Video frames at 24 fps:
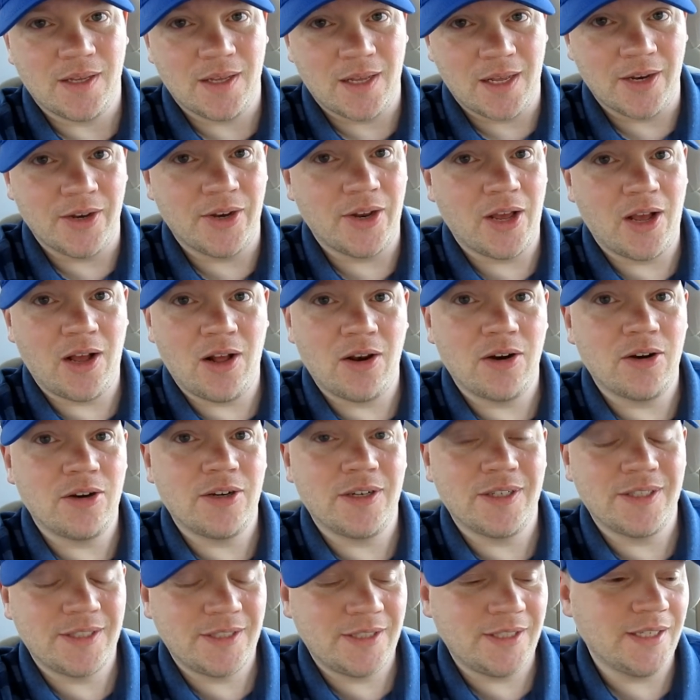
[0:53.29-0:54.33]

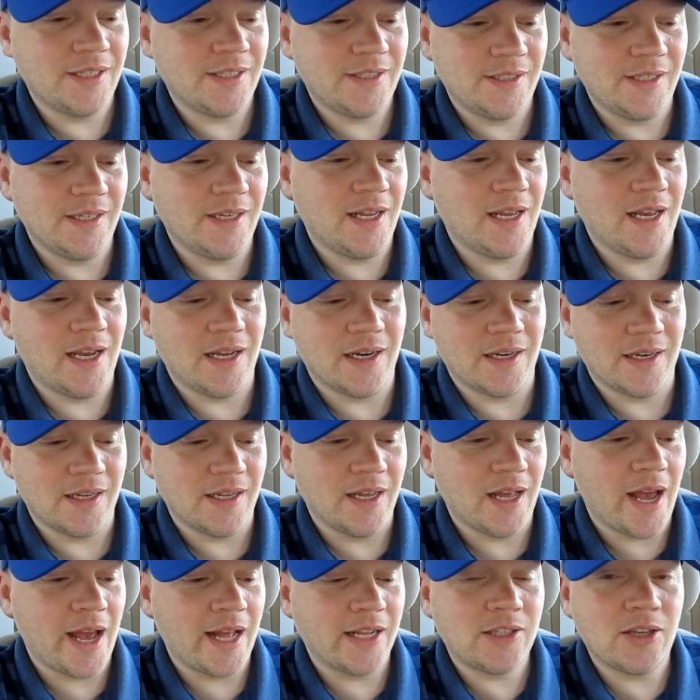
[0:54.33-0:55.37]
$1.69.
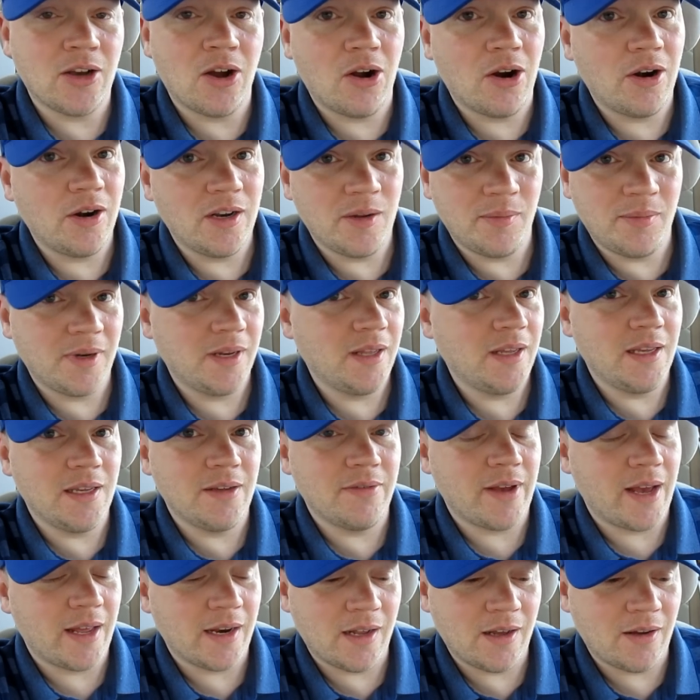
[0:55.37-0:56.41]
That's hard to
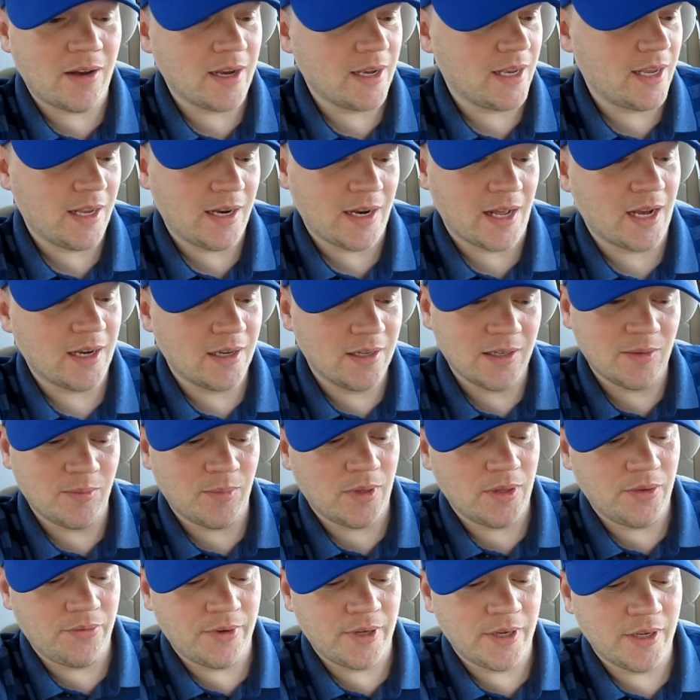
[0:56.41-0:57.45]
believe. I know I couldn't
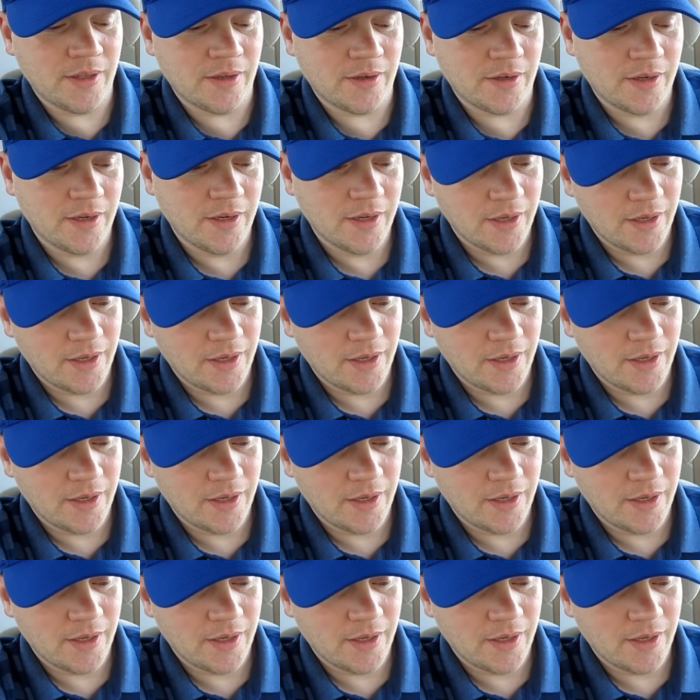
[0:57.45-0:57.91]
believe it either.